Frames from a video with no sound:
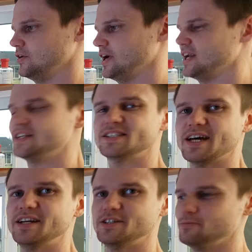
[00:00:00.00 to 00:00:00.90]
All right, I
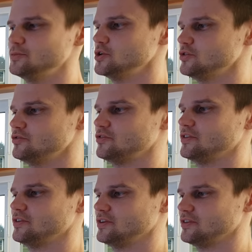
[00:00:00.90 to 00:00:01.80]
decided to move
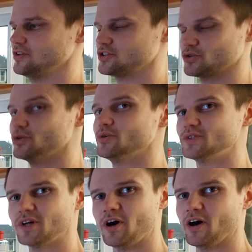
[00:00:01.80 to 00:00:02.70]
the
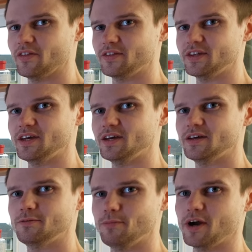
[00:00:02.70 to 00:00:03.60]
screws on the
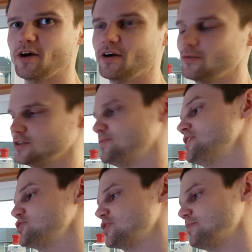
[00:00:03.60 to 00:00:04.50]
mirror, which meant
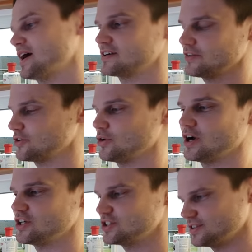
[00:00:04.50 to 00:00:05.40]
a trip back to the
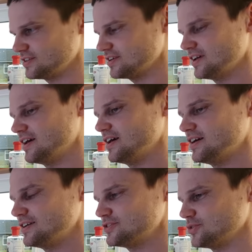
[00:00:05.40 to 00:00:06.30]
garage and
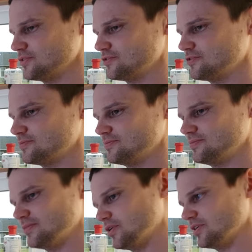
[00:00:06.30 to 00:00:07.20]
sort of
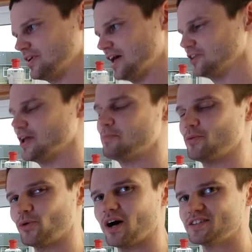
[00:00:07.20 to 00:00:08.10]
held up the
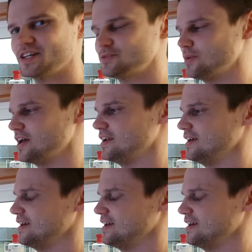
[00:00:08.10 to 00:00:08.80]
process, but